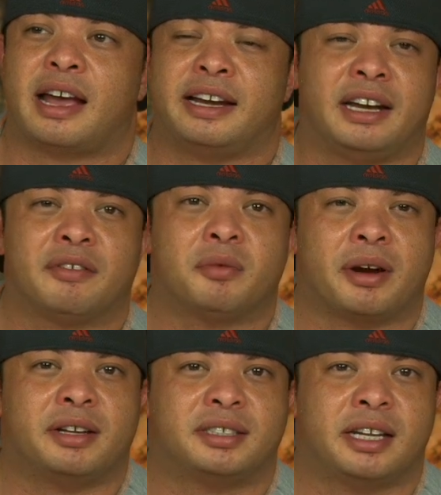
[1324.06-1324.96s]
I never
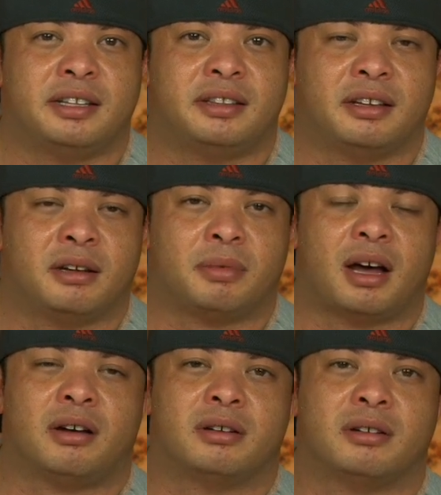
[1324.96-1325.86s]
wanted to say anything
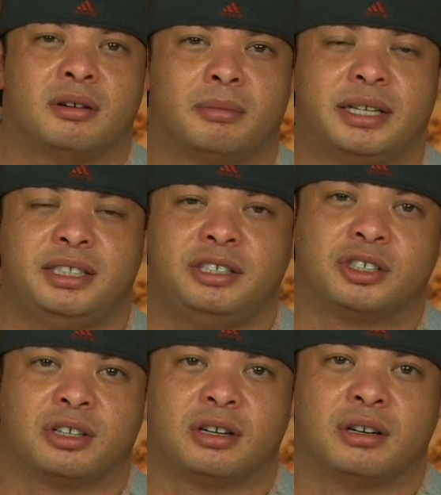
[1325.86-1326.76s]
about my
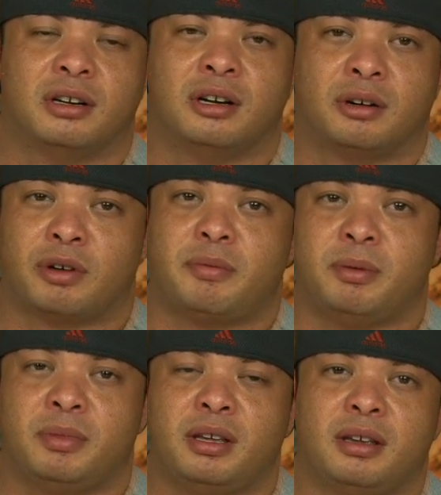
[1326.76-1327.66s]
teacher
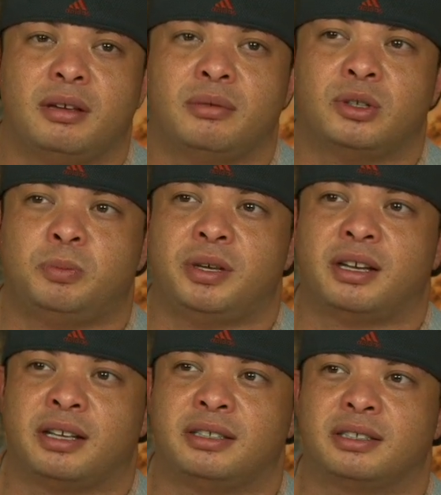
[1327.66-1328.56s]
raping me was
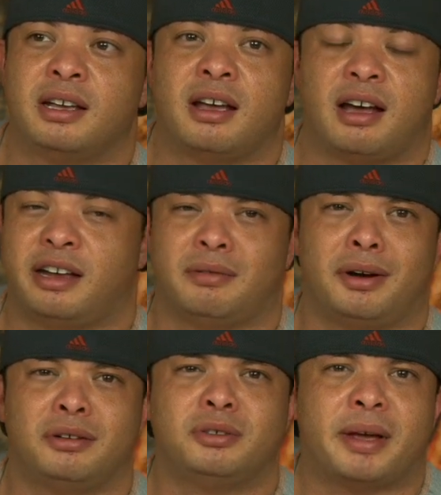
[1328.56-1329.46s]
because I didn't
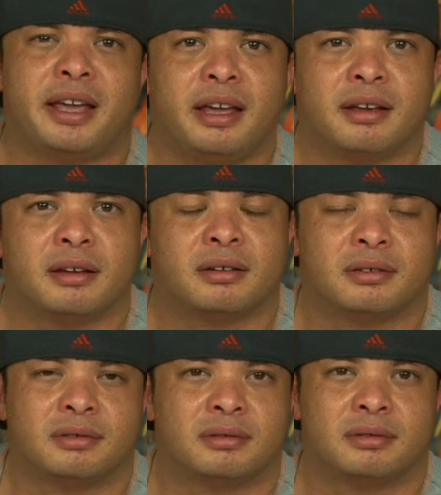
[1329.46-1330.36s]
want to lose my A.
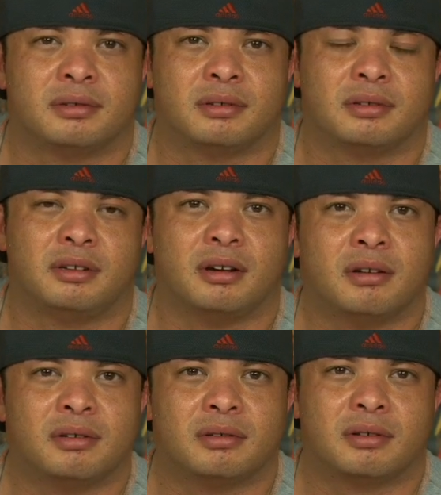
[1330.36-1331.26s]
You
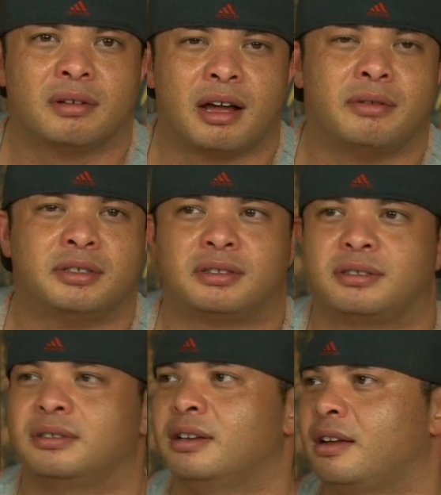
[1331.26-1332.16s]
know, I
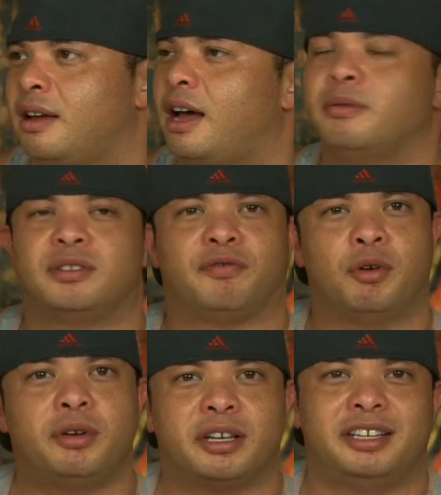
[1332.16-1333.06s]
was
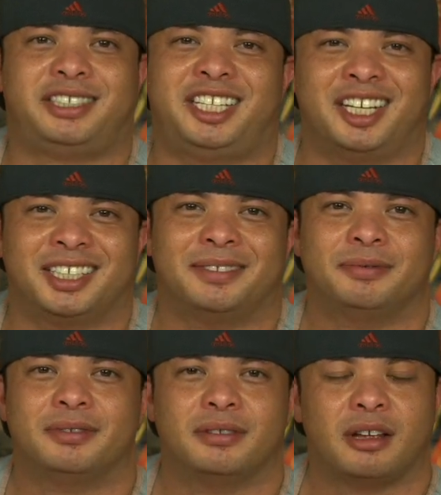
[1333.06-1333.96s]
focused.
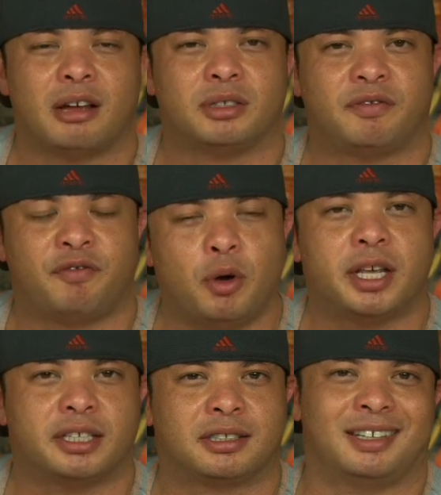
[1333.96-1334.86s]
I was
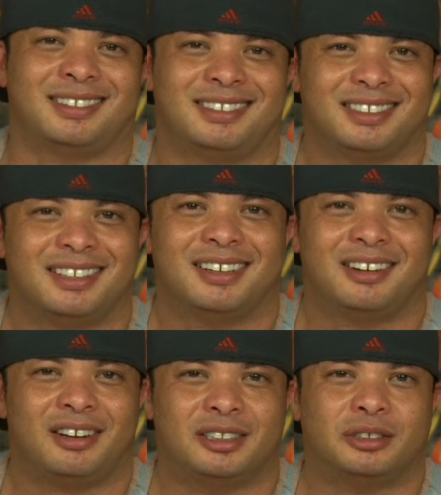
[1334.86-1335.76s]
focused
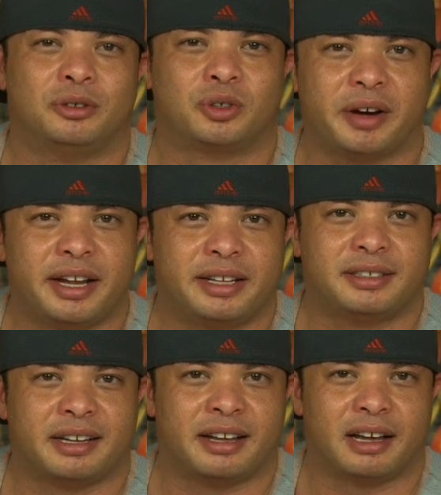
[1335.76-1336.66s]
on those
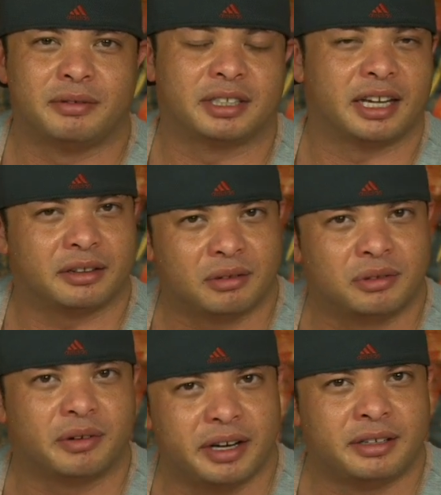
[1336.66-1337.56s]
grades. Like I was gonna get
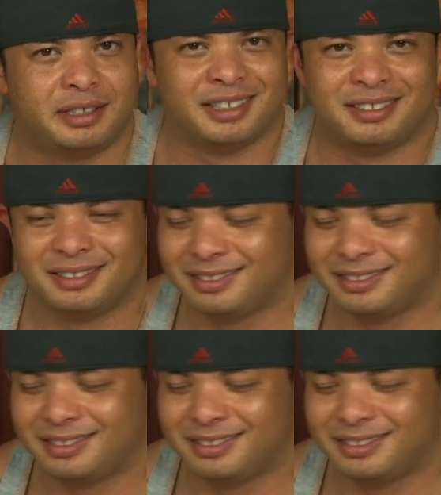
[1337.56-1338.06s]
those grades.